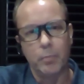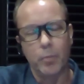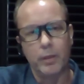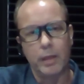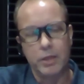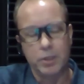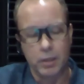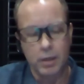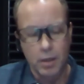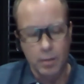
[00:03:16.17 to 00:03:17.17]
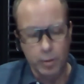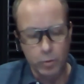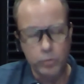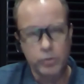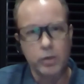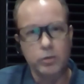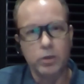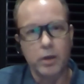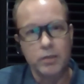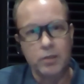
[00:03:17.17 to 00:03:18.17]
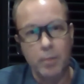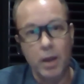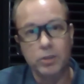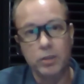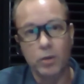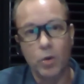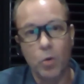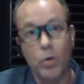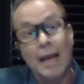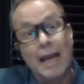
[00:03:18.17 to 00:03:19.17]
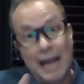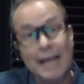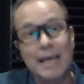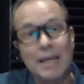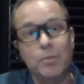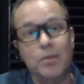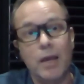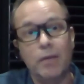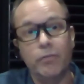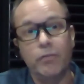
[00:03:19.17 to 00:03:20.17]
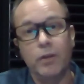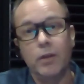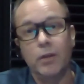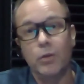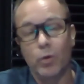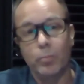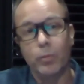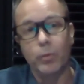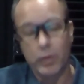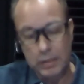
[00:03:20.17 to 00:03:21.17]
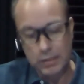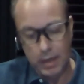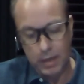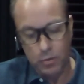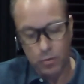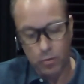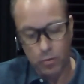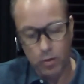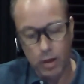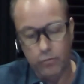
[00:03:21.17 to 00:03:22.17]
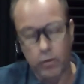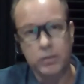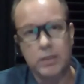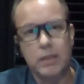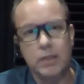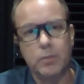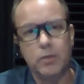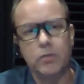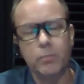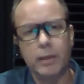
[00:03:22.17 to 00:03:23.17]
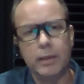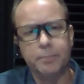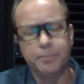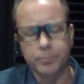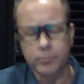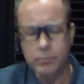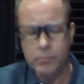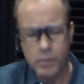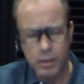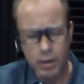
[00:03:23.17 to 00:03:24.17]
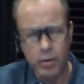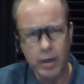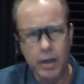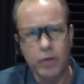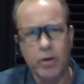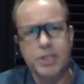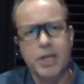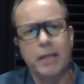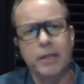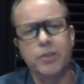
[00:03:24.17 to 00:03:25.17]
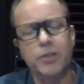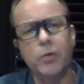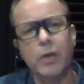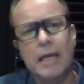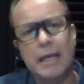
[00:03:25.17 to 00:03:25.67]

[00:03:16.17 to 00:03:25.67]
population, but also trying to marshal and coordinate and keep safe your employees and your volunteers must have been a great challenge. So